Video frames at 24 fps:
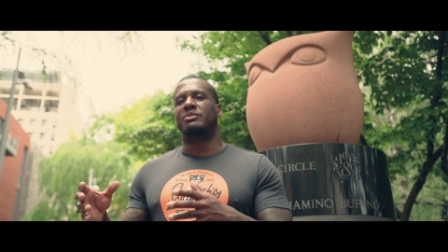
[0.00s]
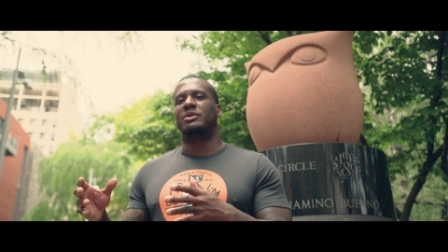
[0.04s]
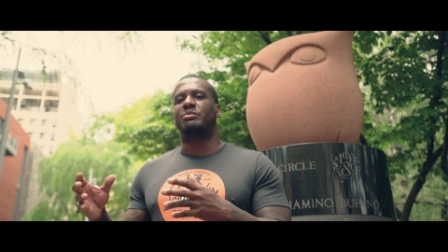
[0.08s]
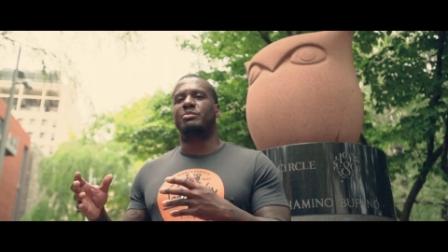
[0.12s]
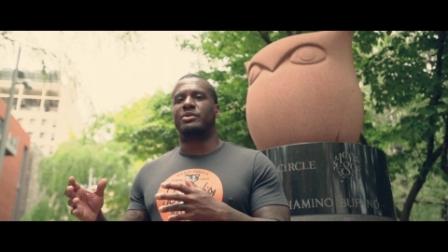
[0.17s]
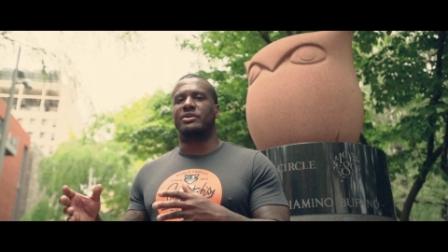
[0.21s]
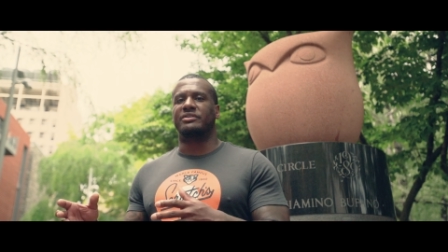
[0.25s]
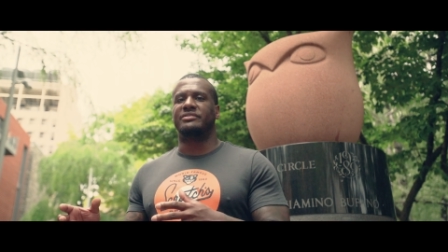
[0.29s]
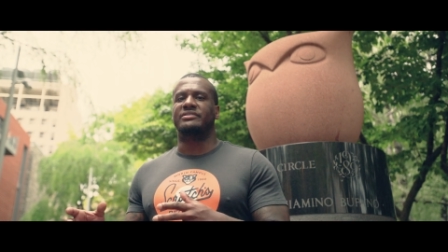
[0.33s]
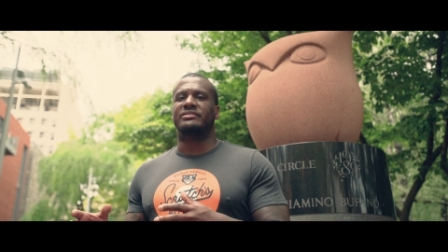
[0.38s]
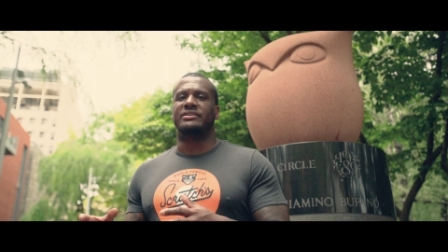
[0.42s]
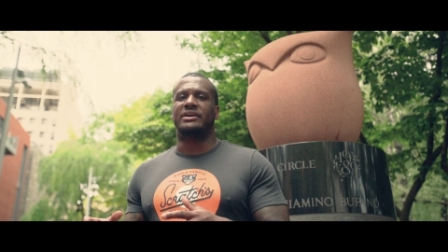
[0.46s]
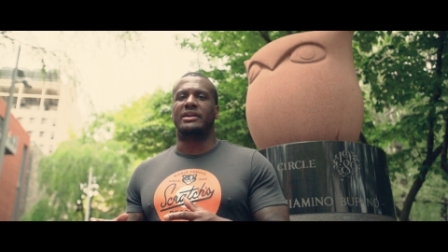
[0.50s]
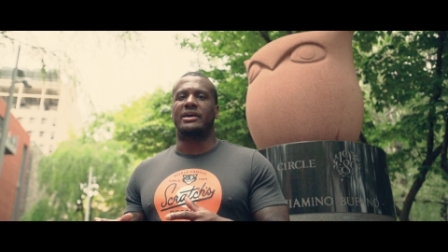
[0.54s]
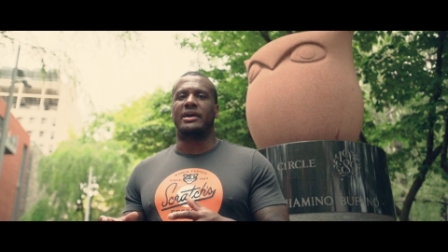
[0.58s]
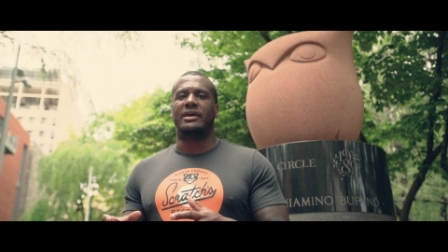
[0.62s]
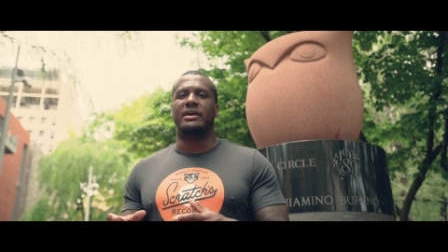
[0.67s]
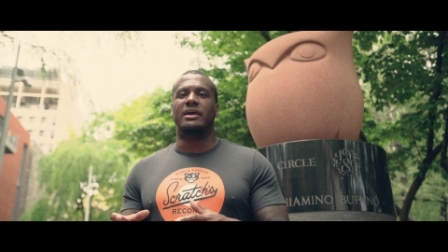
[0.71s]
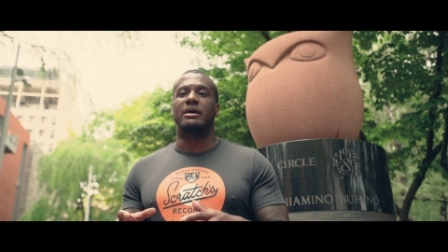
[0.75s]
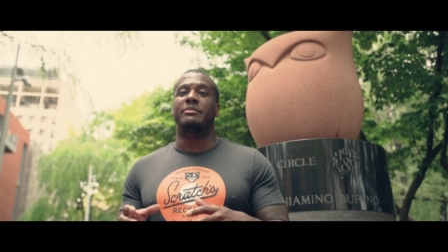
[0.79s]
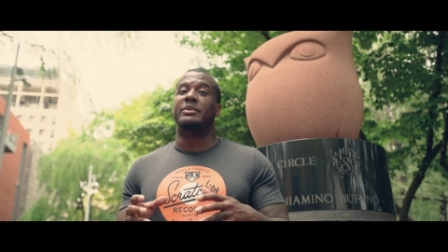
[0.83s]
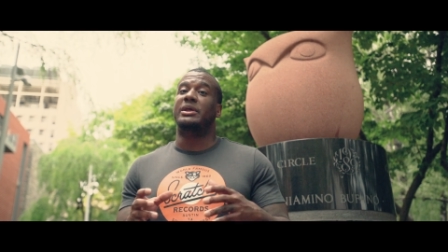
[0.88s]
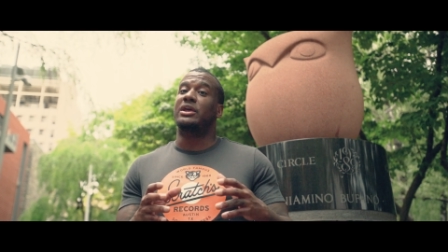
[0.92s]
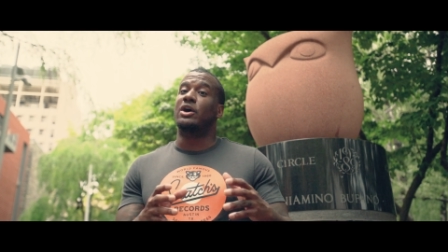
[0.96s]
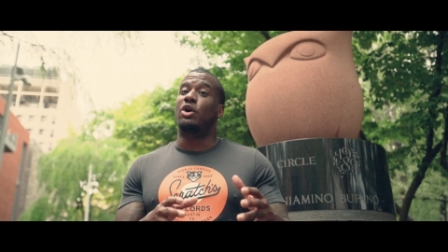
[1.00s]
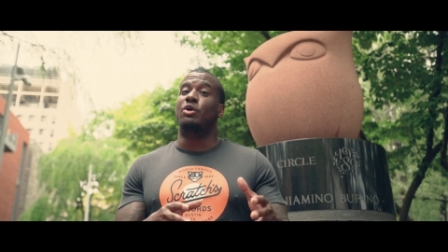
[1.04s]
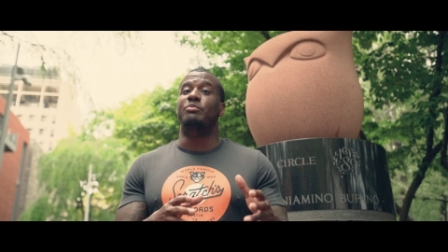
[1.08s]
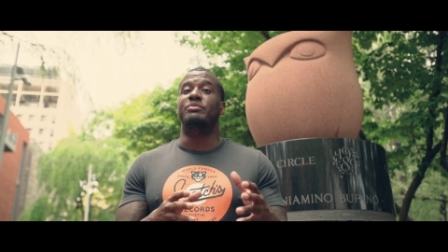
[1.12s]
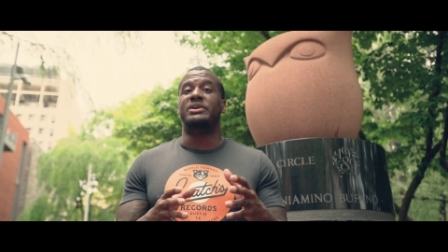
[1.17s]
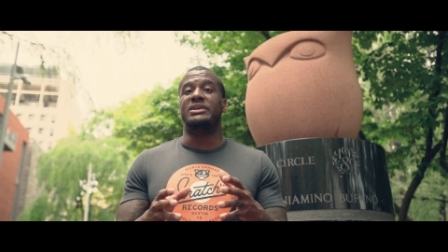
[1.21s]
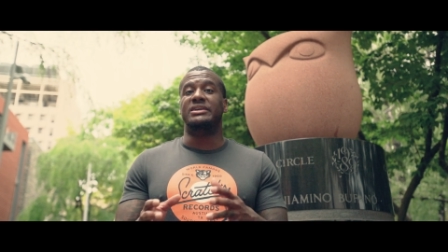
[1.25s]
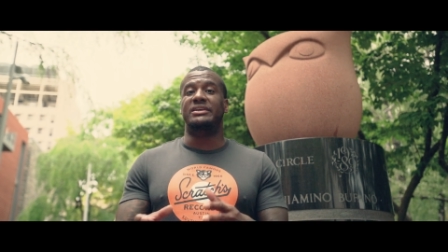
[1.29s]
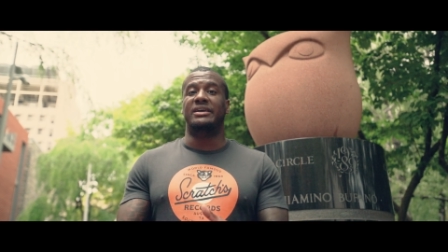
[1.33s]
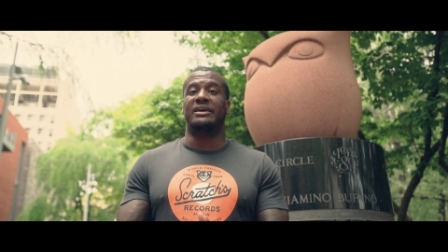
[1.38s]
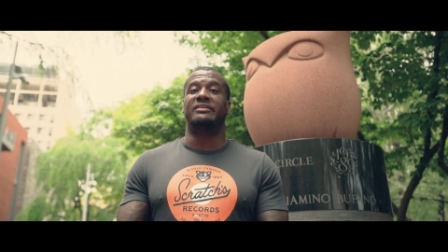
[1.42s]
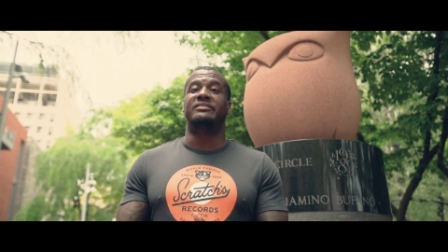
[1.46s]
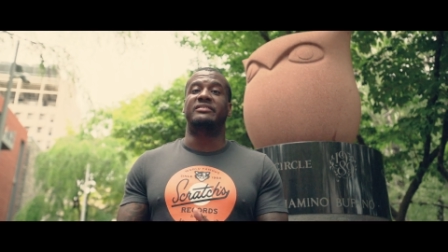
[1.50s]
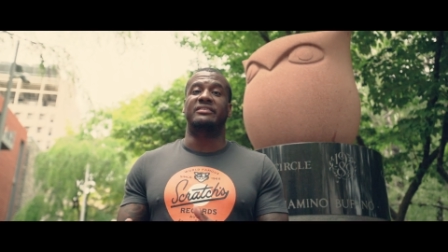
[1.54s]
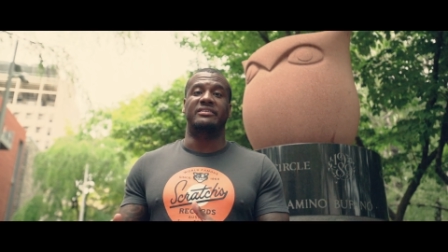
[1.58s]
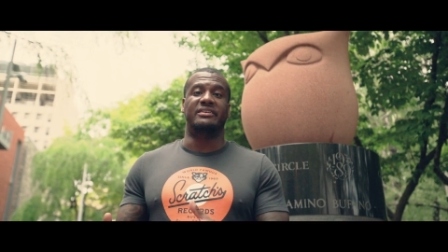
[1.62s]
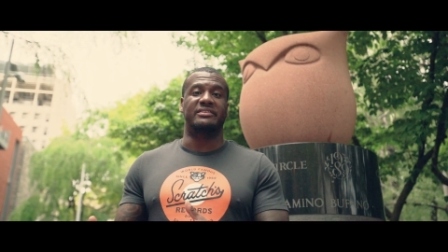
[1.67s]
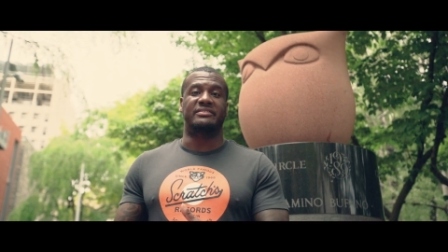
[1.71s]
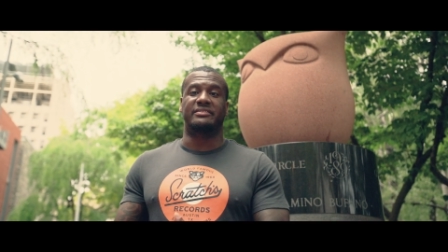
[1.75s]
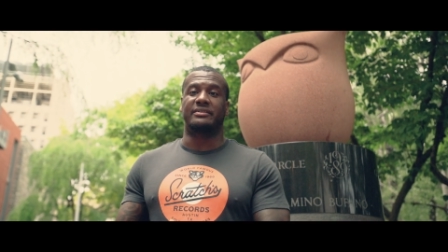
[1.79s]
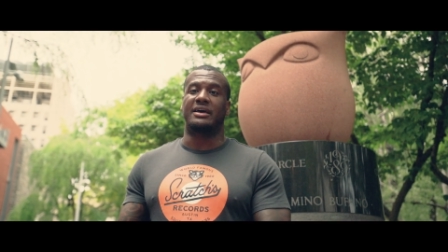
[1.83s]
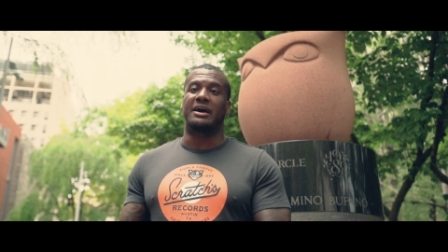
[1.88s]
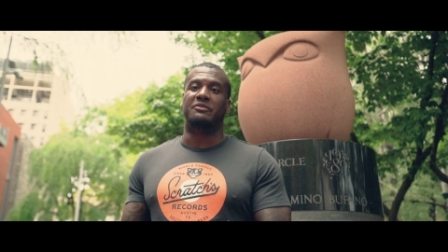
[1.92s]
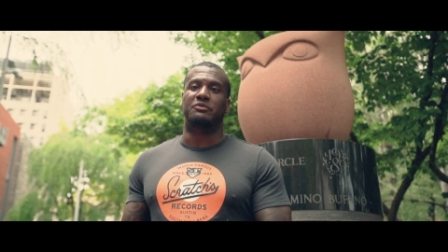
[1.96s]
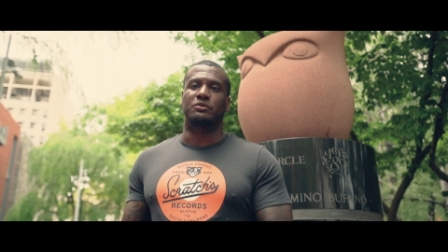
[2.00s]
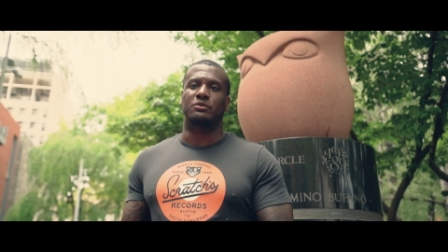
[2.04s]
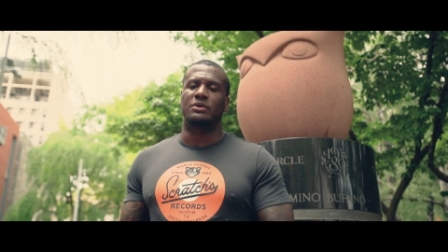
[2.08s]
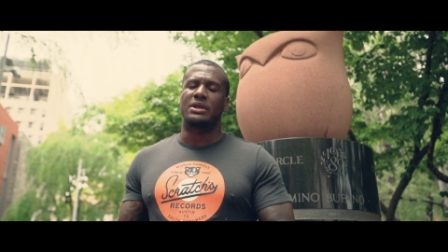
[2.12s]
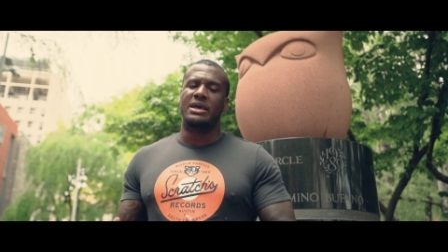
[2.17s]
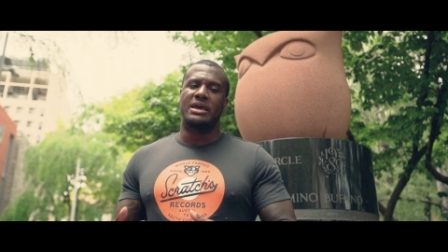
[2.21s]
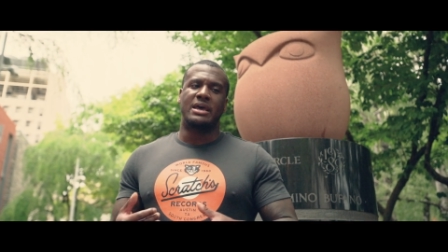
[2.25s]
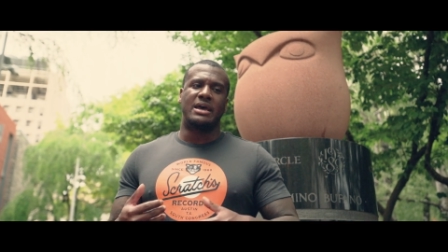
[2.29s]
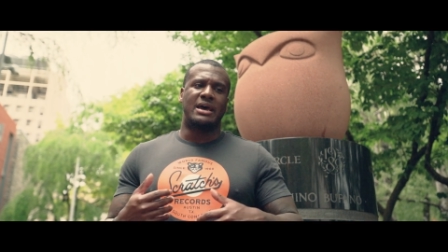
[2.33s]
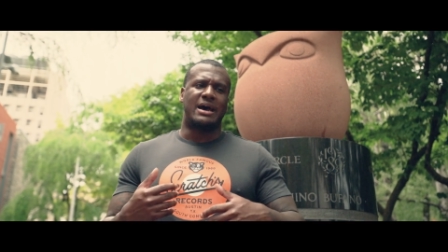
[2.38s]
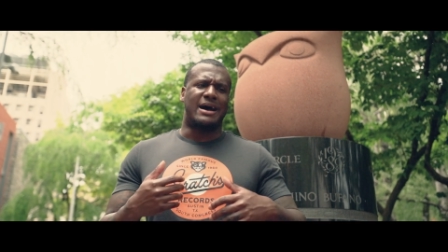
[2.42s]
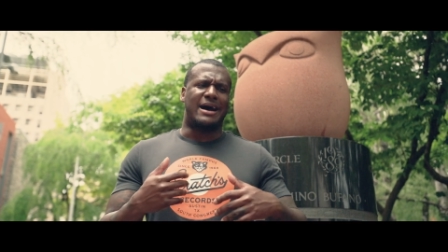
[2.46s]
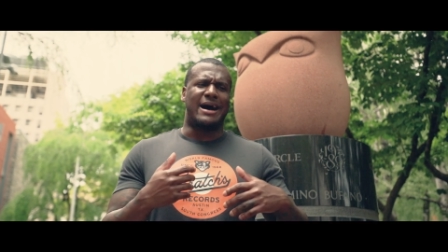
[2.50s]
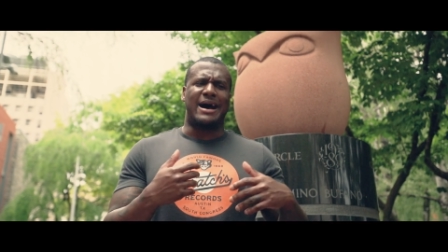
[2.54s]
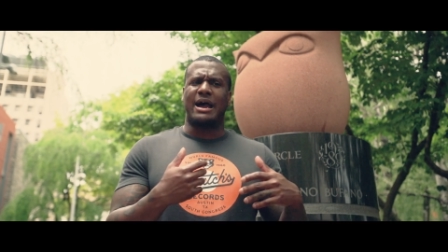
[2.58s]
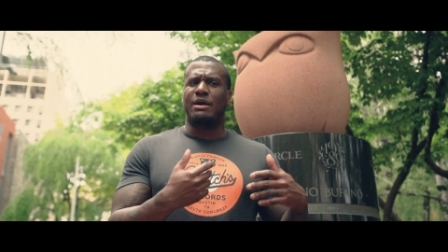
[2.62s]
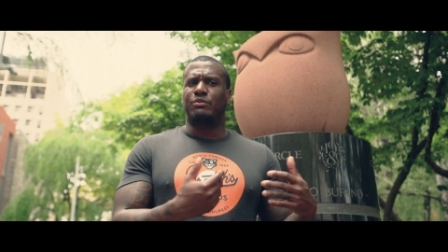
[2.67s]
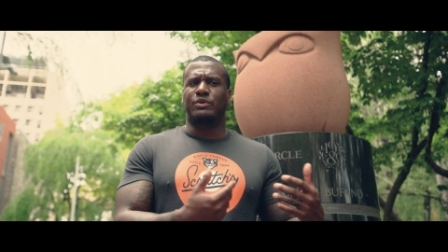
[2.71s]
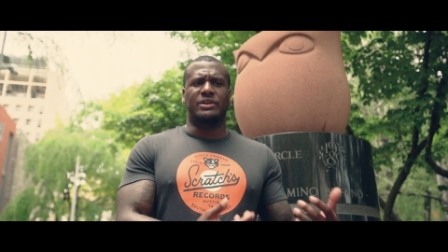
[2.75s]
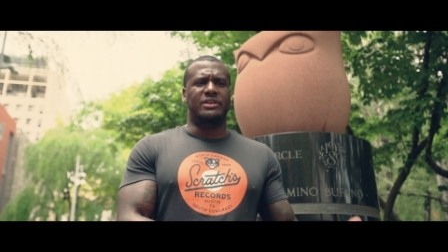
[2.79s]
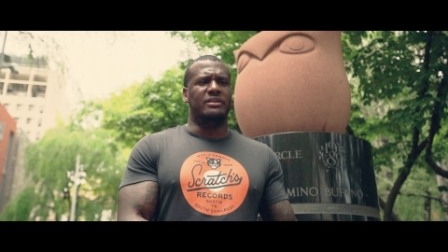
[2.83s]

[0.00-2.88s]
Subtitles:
the person that I am and helped me get to this level. I